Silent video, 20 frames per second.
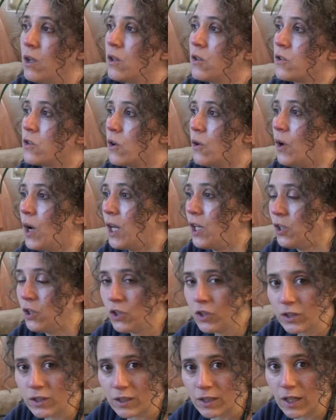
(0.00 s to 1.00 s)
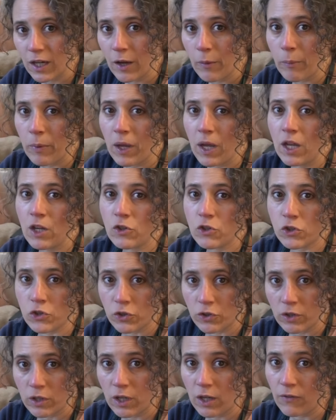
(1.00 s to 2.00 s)
So I looked it up, and
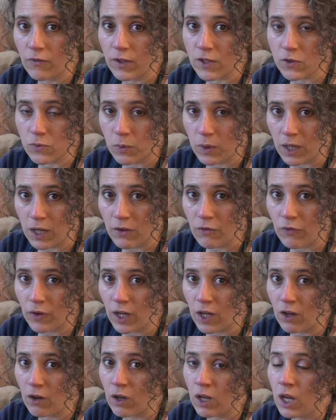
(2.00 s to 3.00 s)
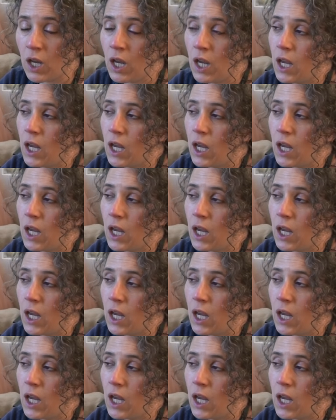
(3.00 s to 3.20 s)
sure enough, that's what I found.